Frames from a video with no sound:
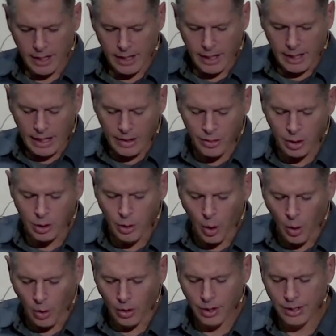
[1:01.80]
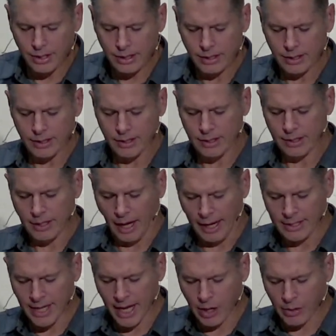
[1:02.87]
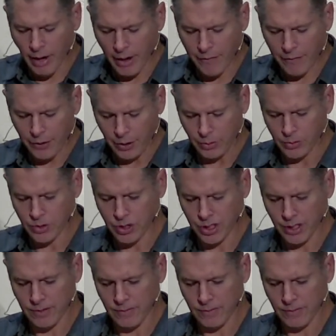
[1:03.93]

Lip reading: In the Lord I take refuge.